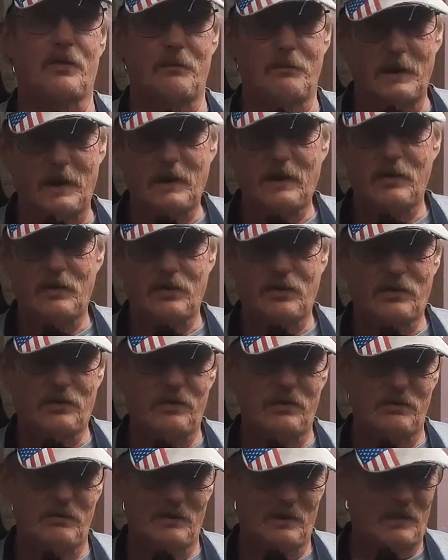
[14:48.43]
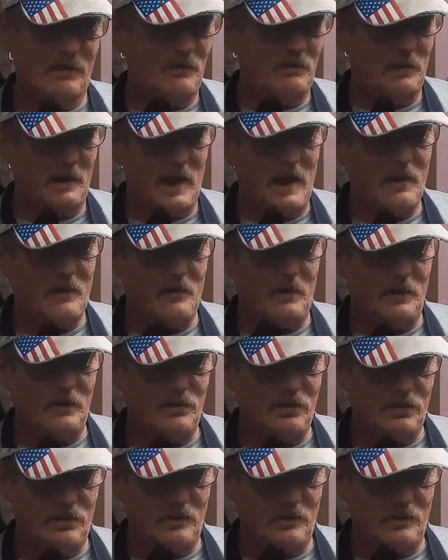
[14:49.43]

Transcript: the biggest of the black ones.